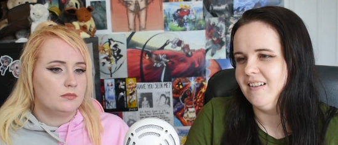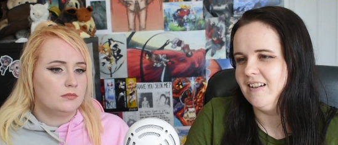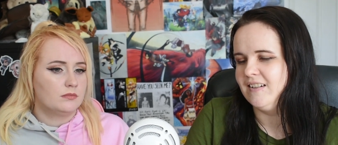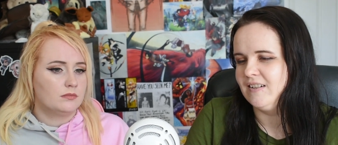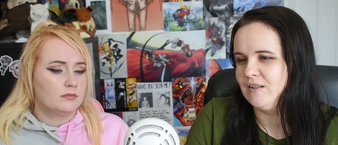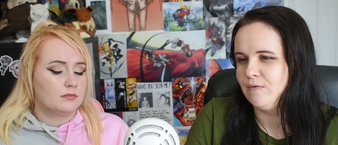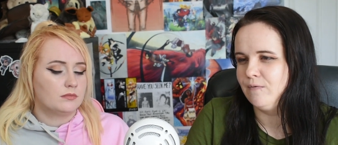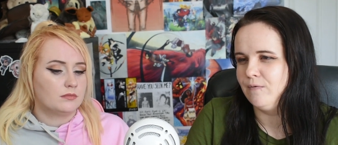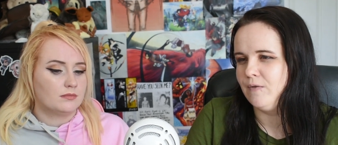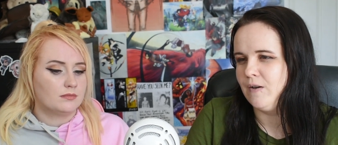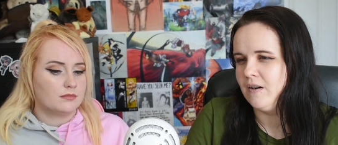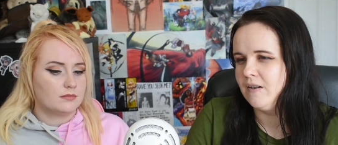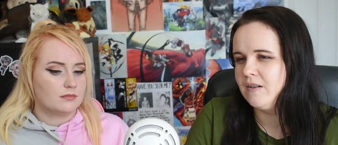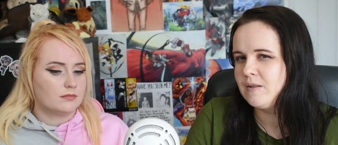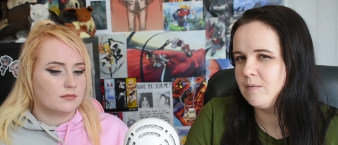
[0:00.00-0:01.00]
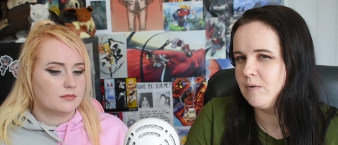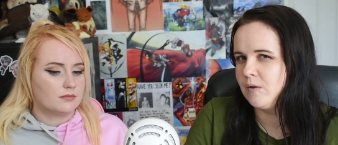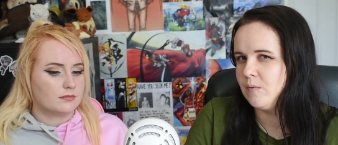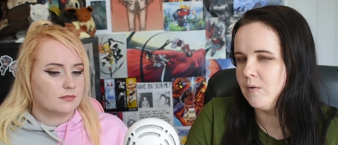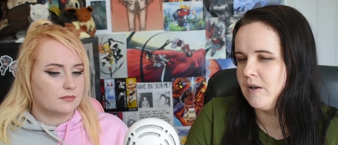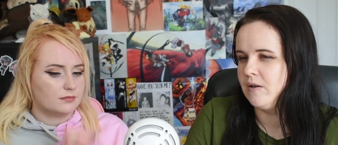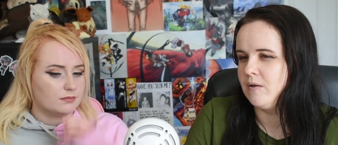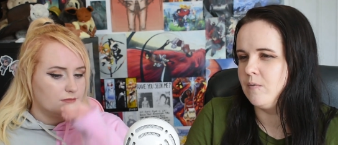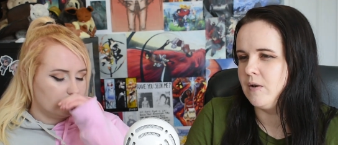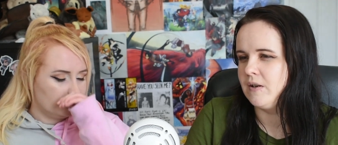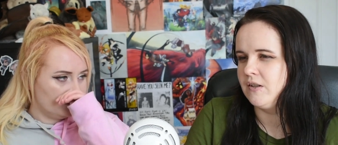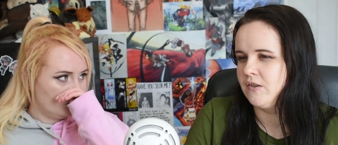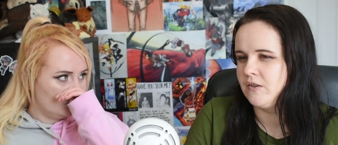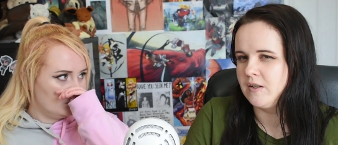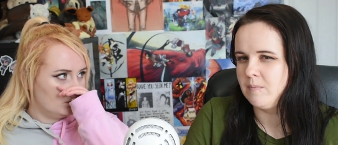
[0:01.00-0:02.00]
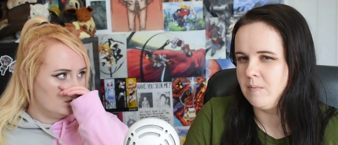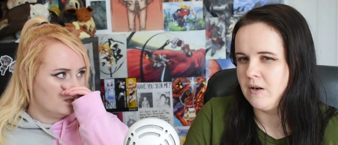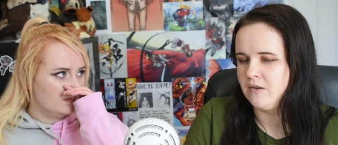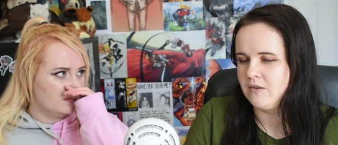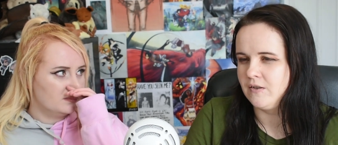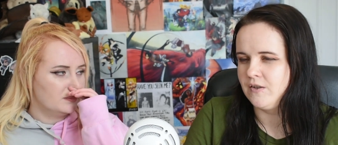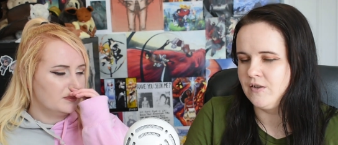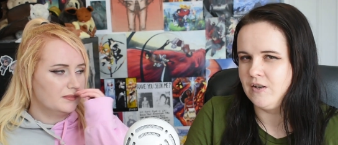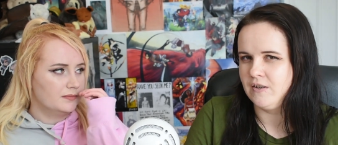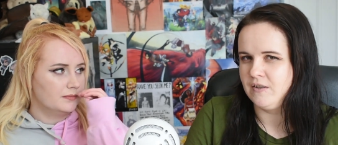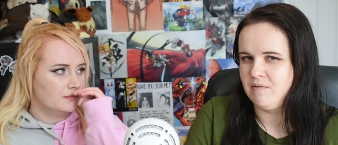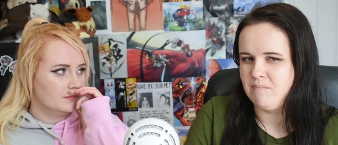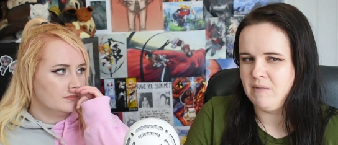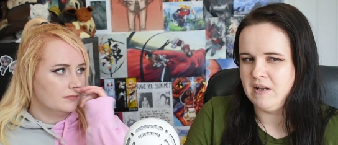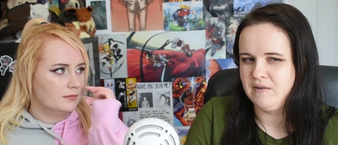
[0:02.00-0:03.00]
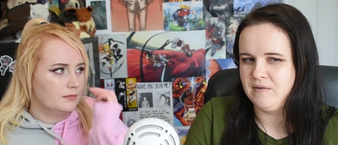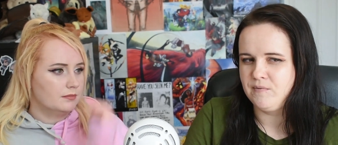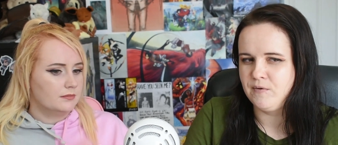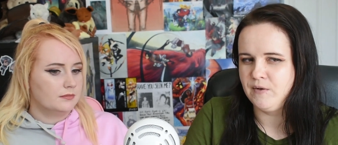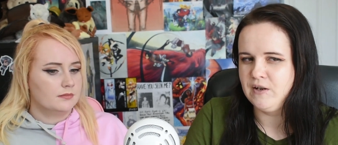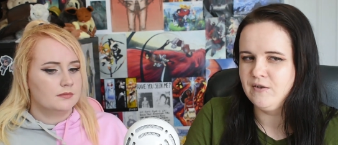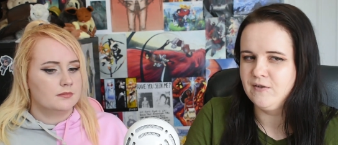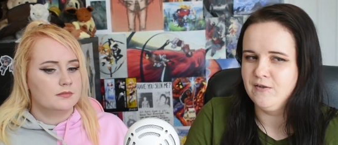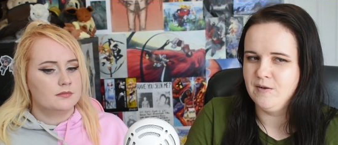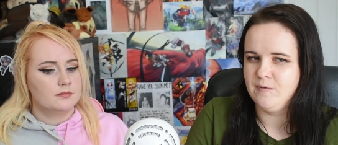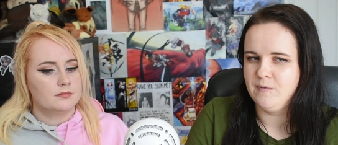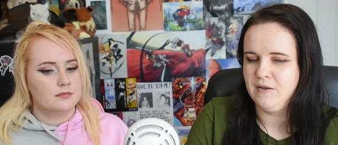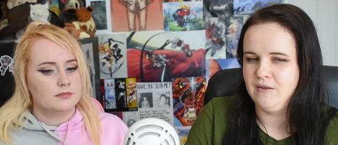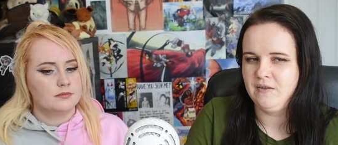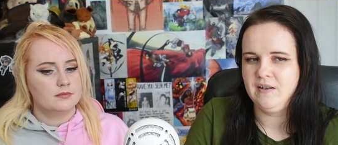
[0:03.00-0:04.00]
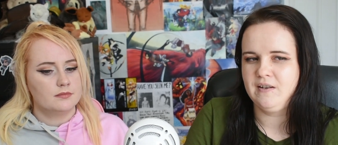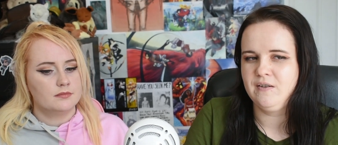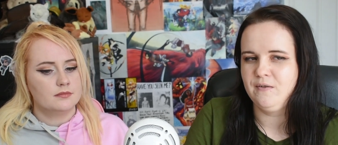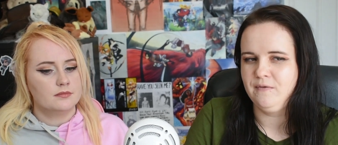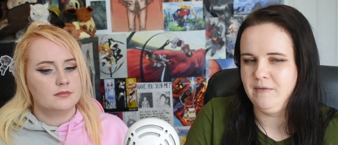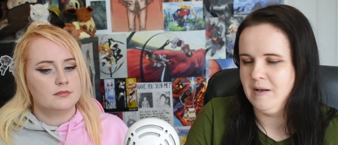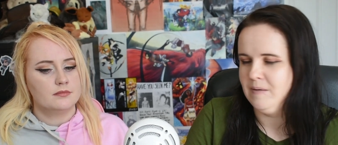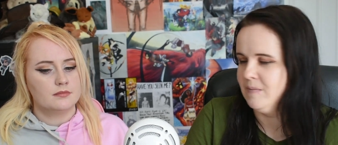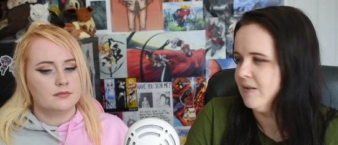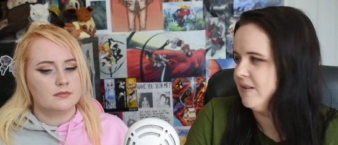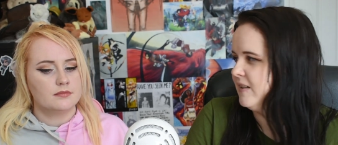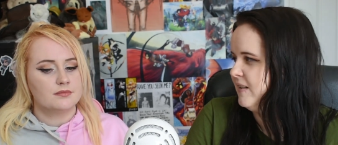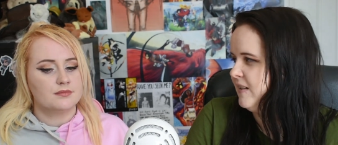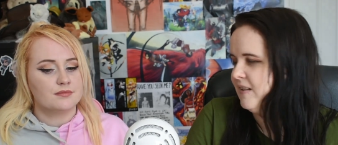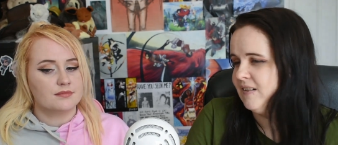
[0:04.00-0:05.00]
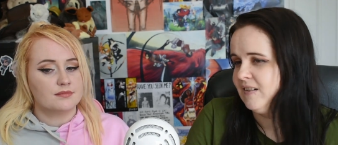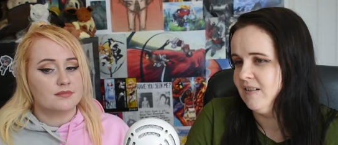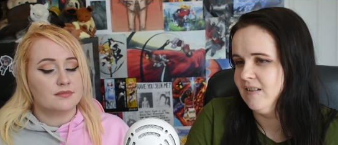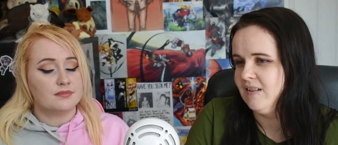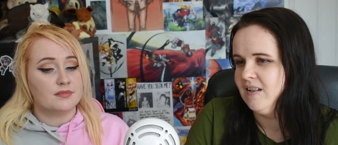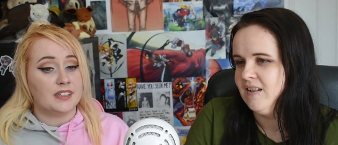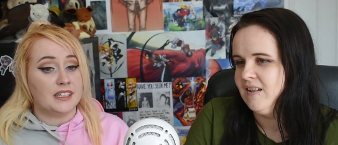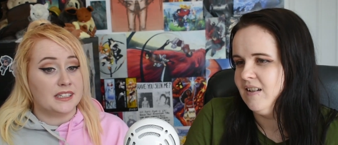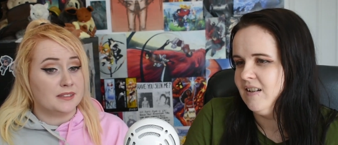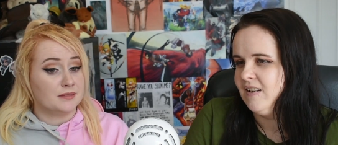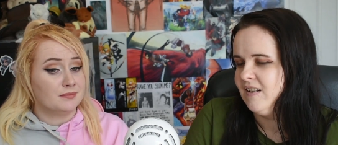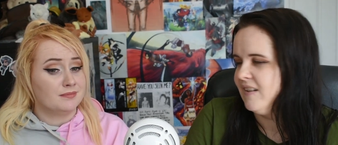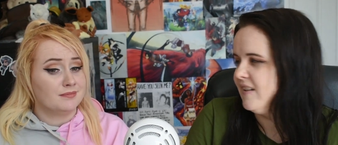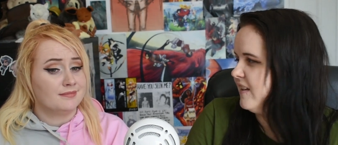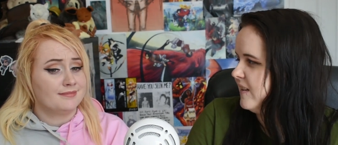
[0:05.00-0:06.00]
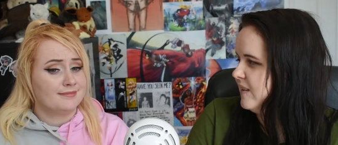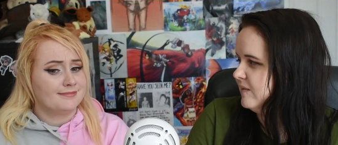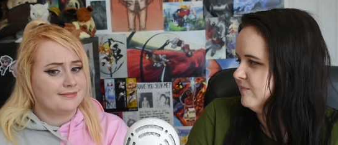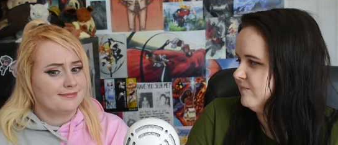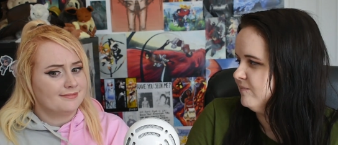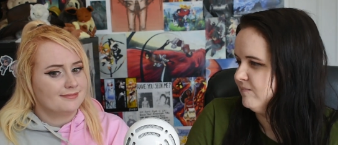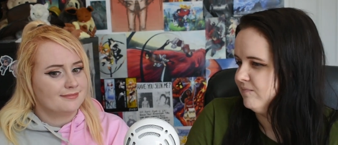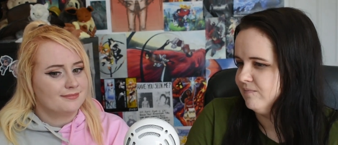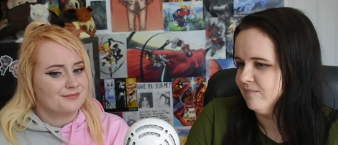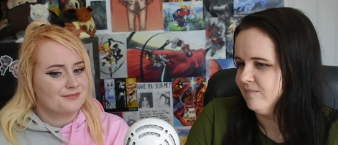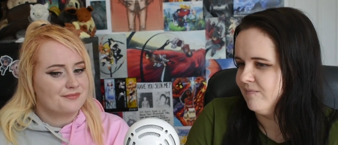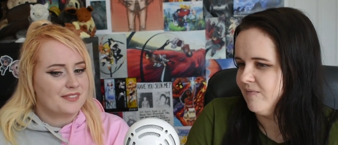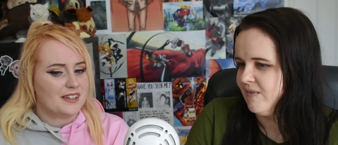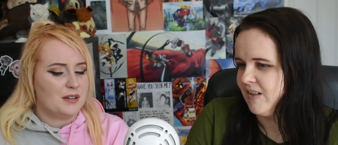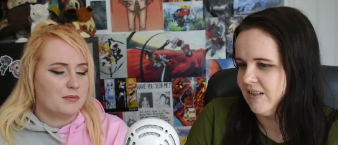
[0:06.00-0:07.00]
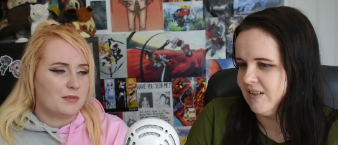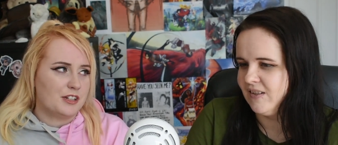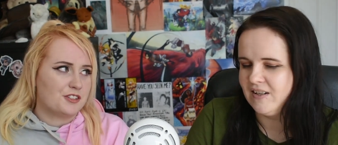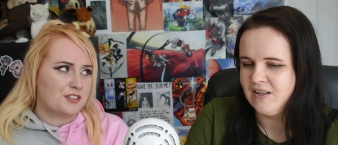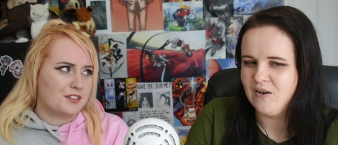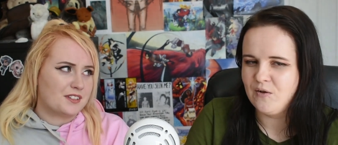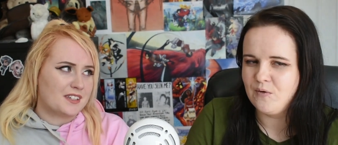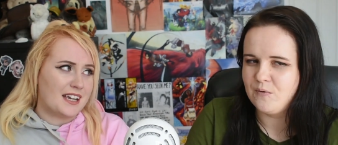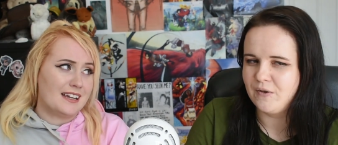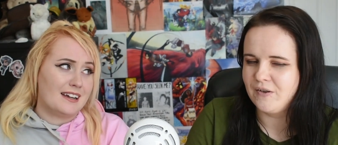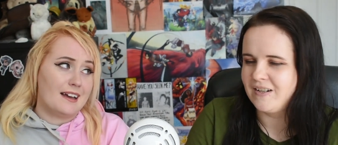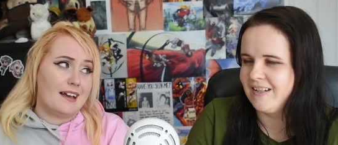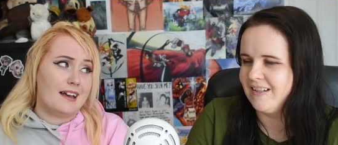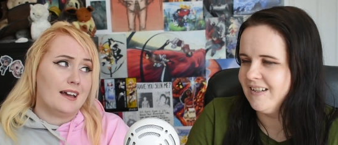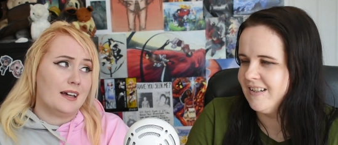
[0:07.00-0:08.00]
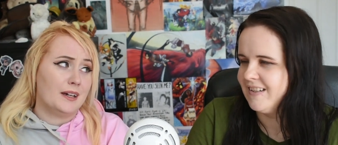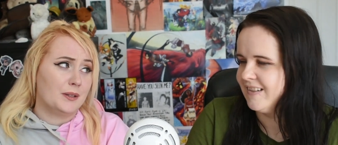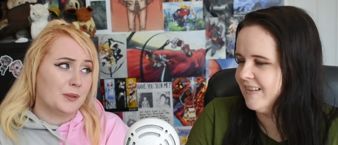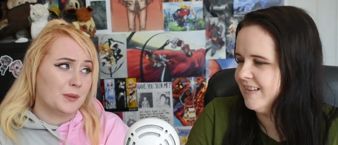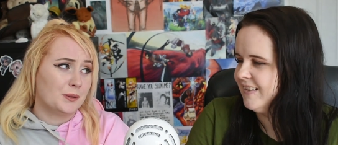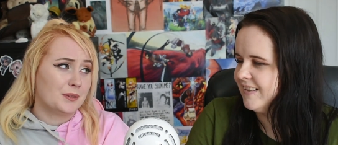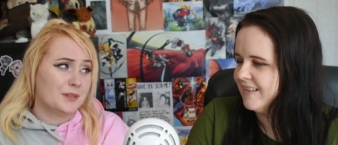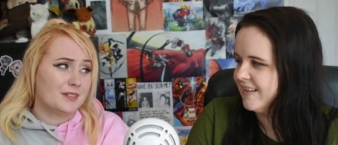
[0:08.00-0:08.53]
Speaker 1: and as far as we're aware winter's the person that she has the best relationship with in her family yeah um and that's winter's like her older sister